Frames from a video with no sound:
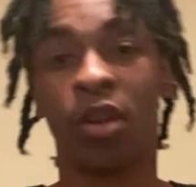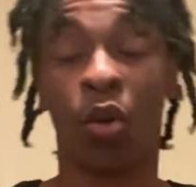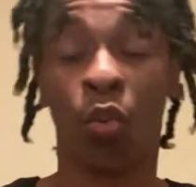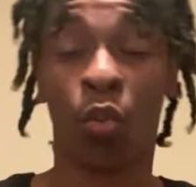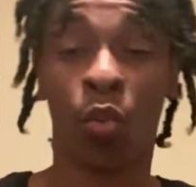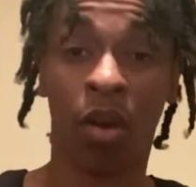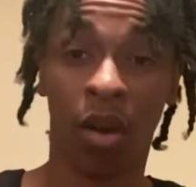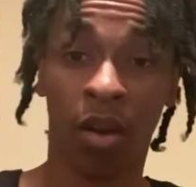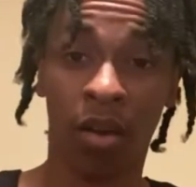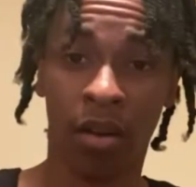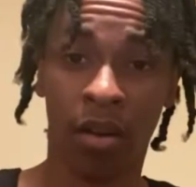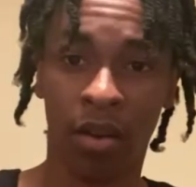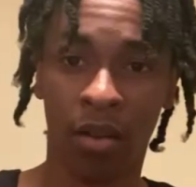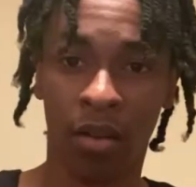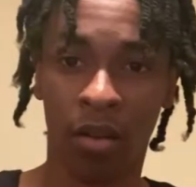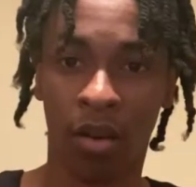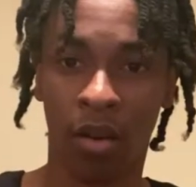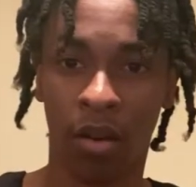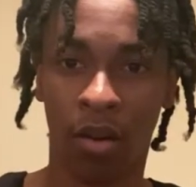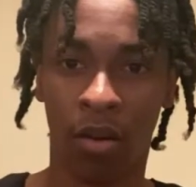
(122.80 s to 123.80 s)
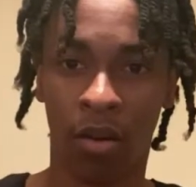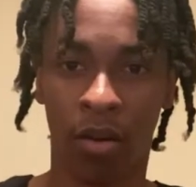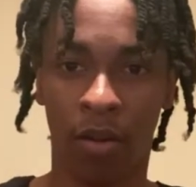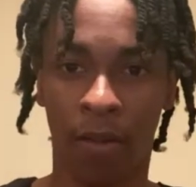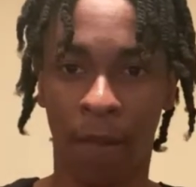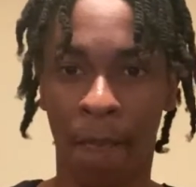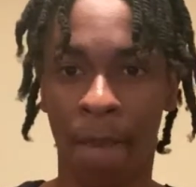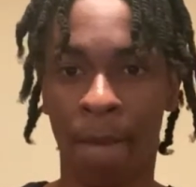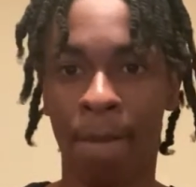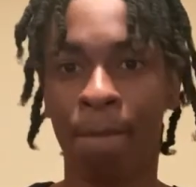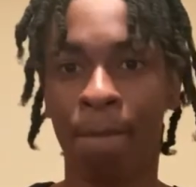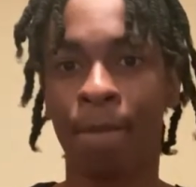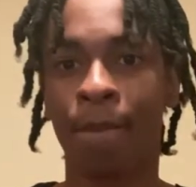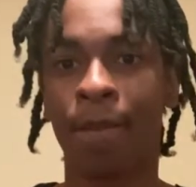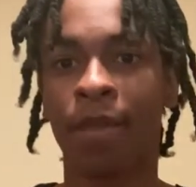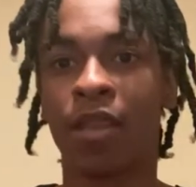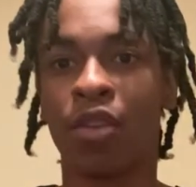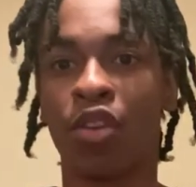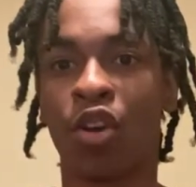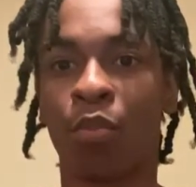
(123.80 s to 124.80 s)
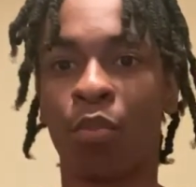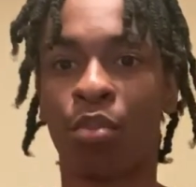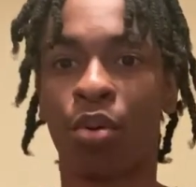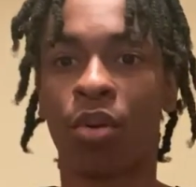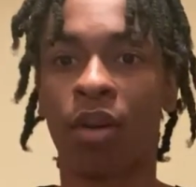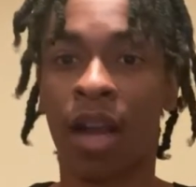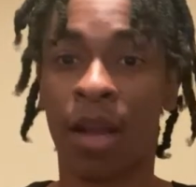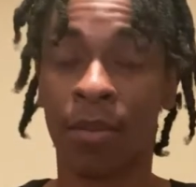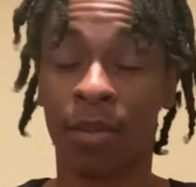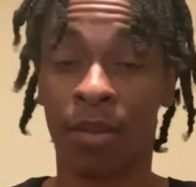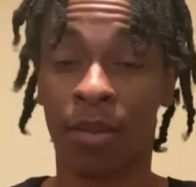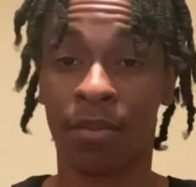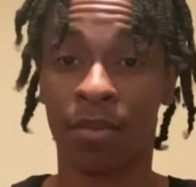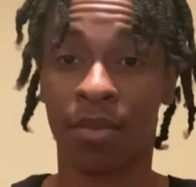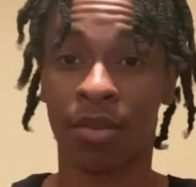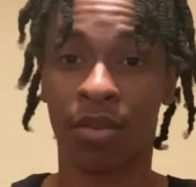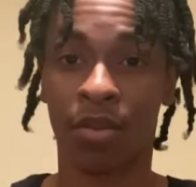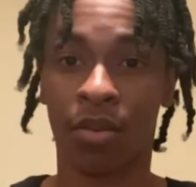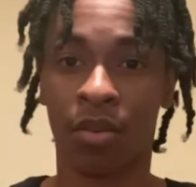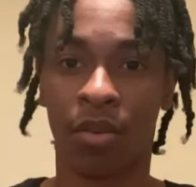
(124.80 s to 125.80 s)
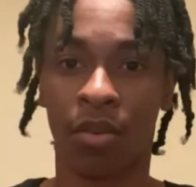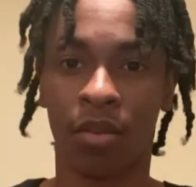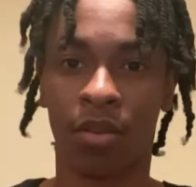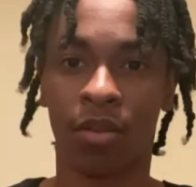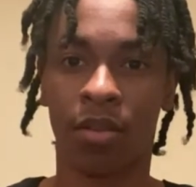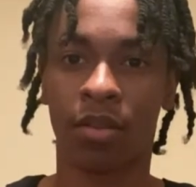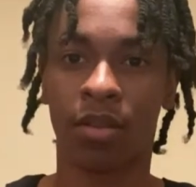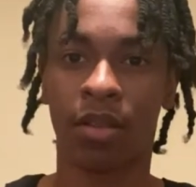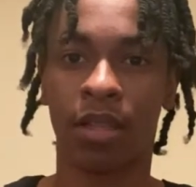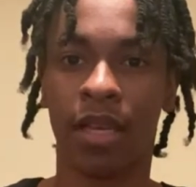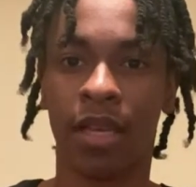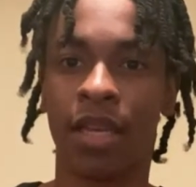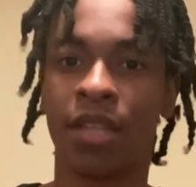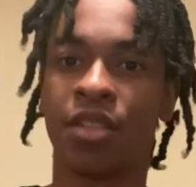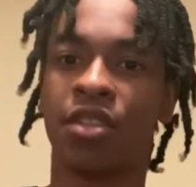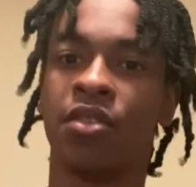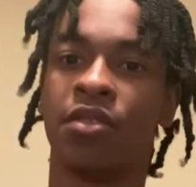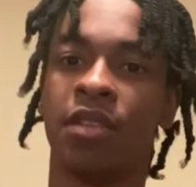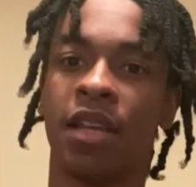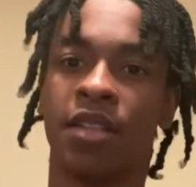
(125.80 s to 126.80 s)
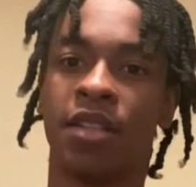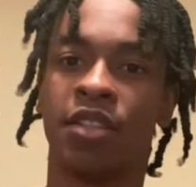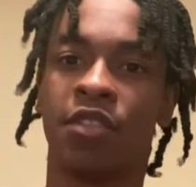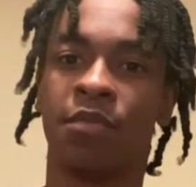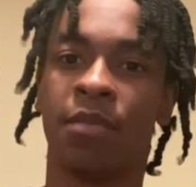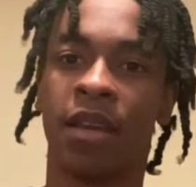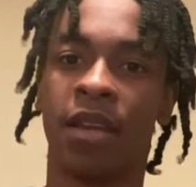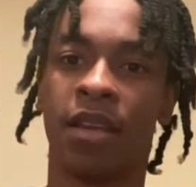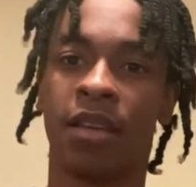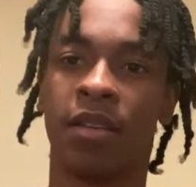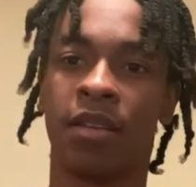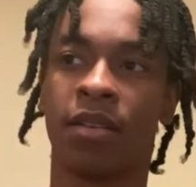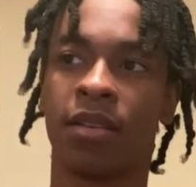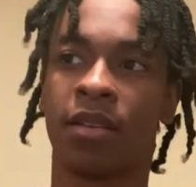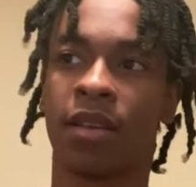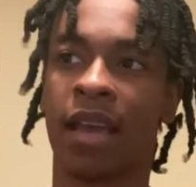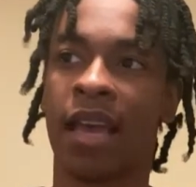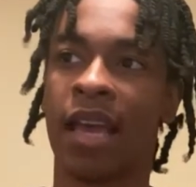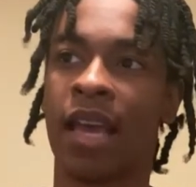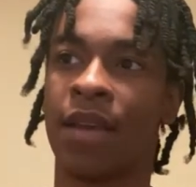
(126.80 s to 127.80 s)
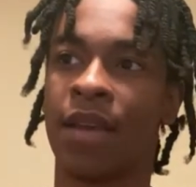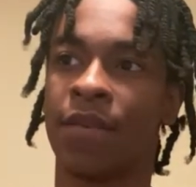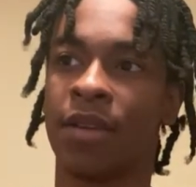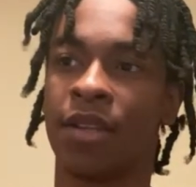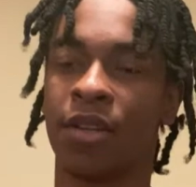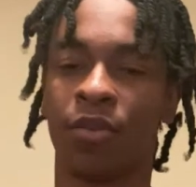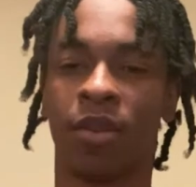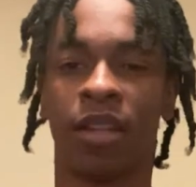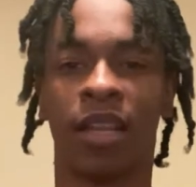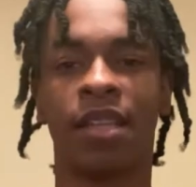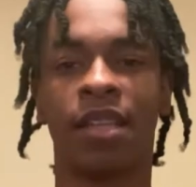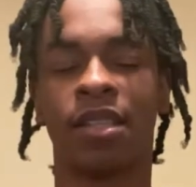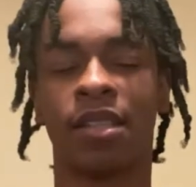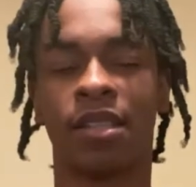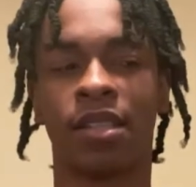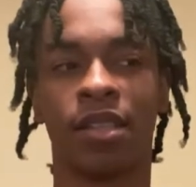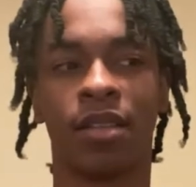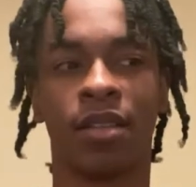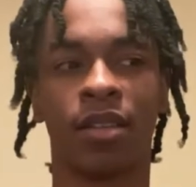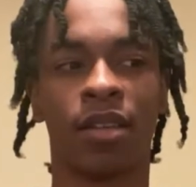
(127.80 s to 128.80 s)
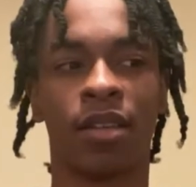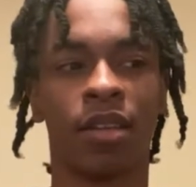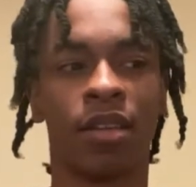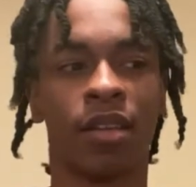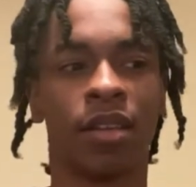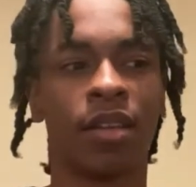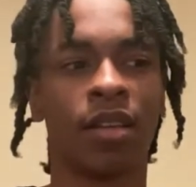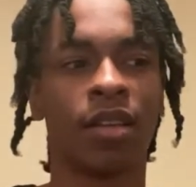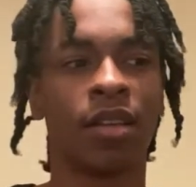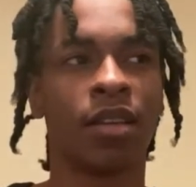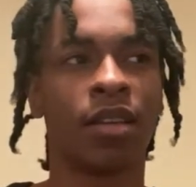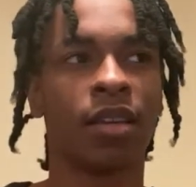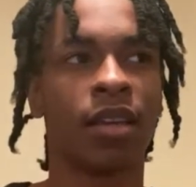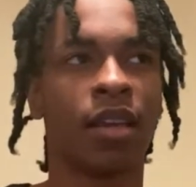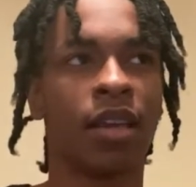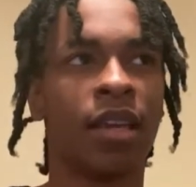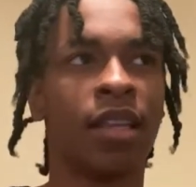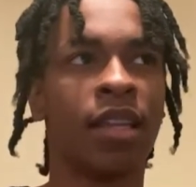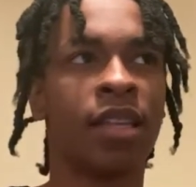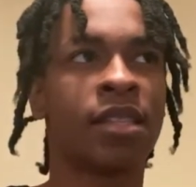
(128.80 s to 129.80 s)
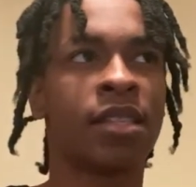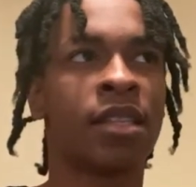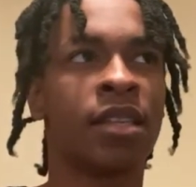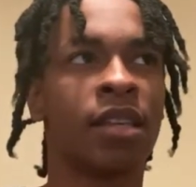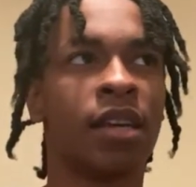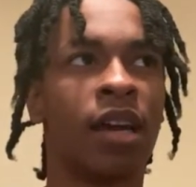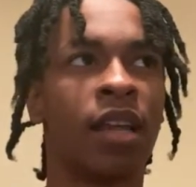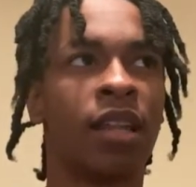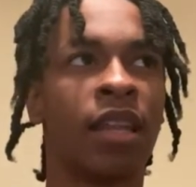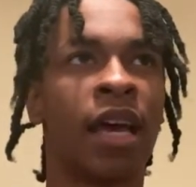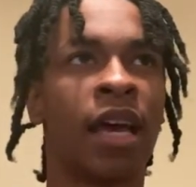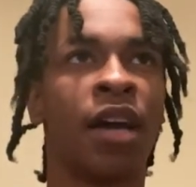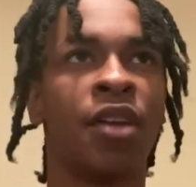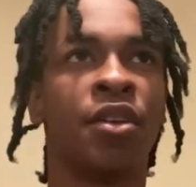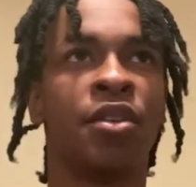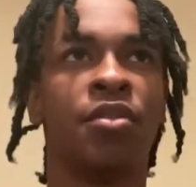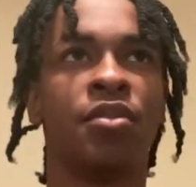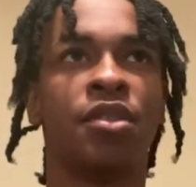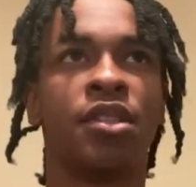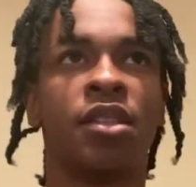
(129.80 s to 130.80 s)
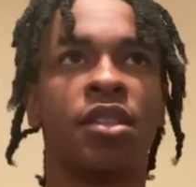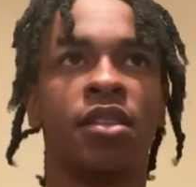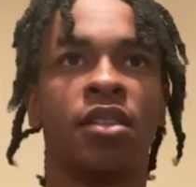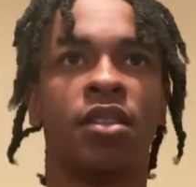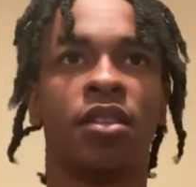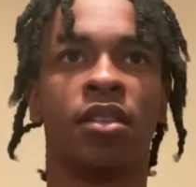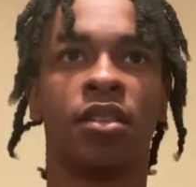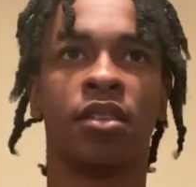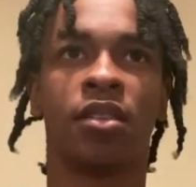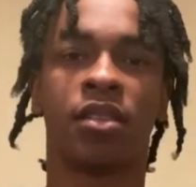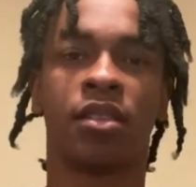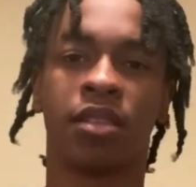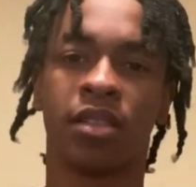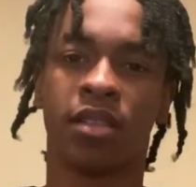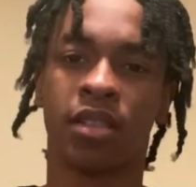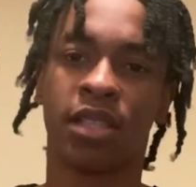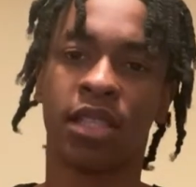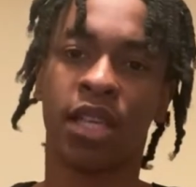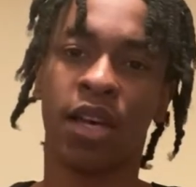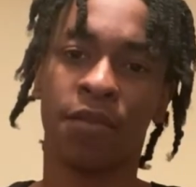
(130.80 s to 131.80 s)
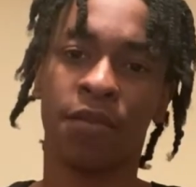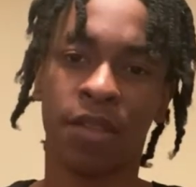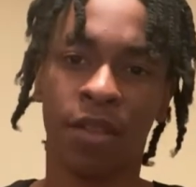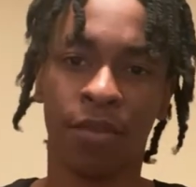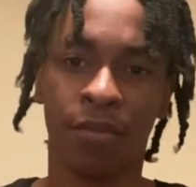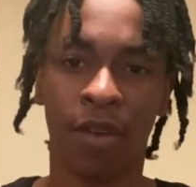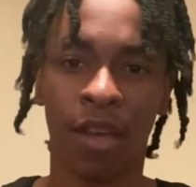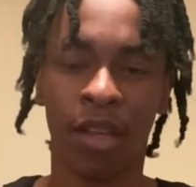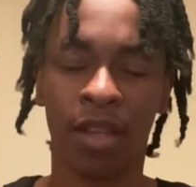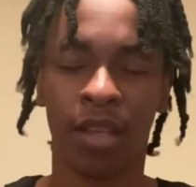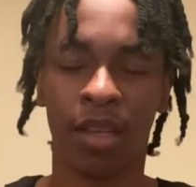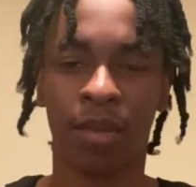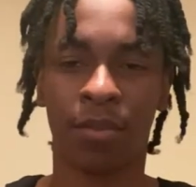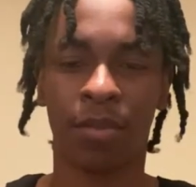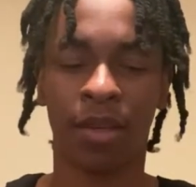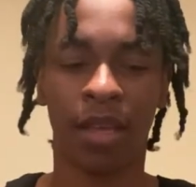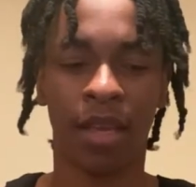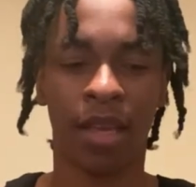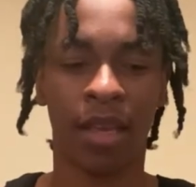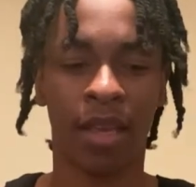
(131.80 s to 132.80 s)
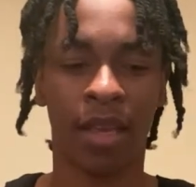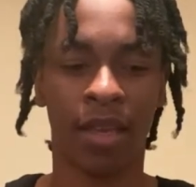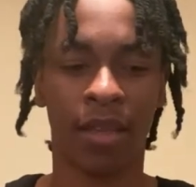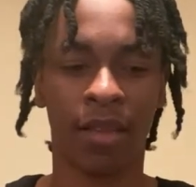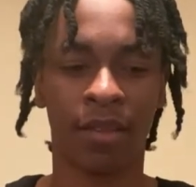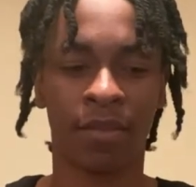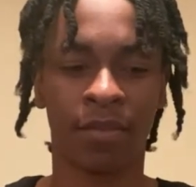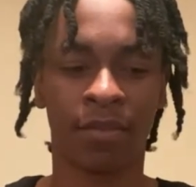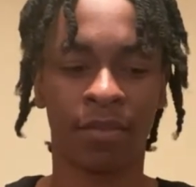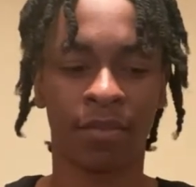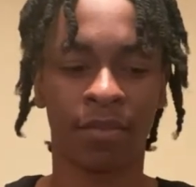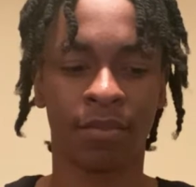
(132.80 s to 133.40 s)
to work on your problems or the issues that you may have in a relationship. It doesn't allow you to self-develop and